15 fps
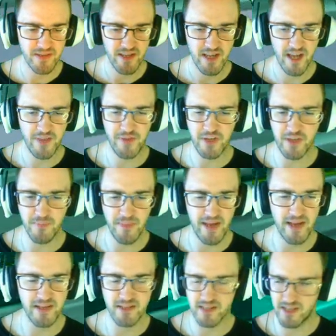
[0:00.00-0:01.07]
at the
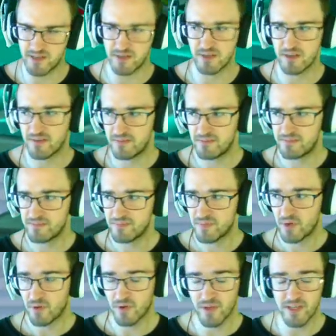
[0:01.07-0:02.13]
command center.
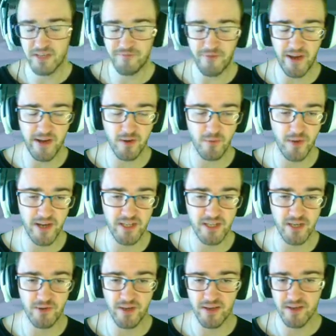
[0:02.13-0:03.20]
Or at least fight our way
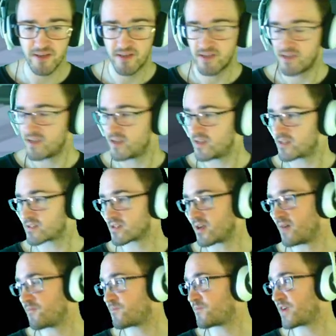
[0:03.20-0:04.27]
to it. So
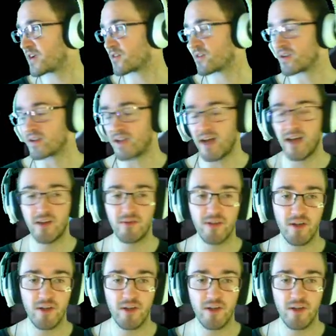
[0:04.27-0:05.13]
I'm figuring, I don't know